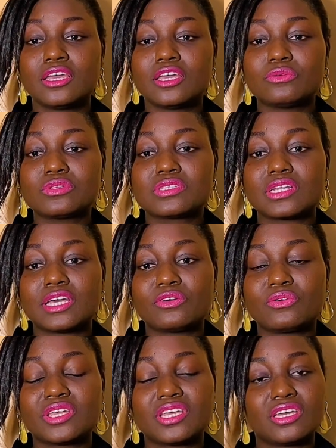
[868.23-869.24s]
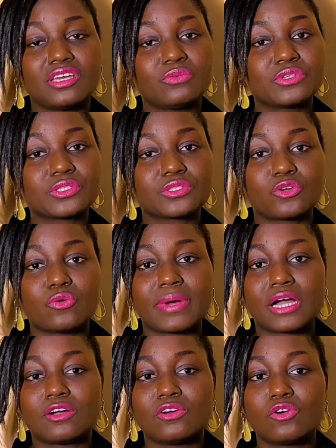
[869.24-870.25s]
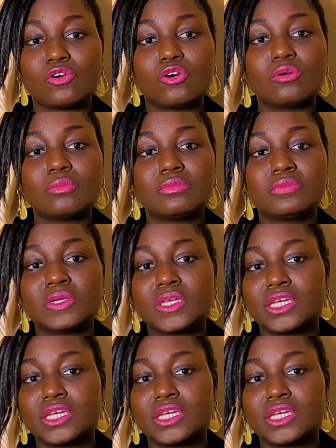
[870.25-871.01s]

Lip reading: It was like, okay, he wants to go back home.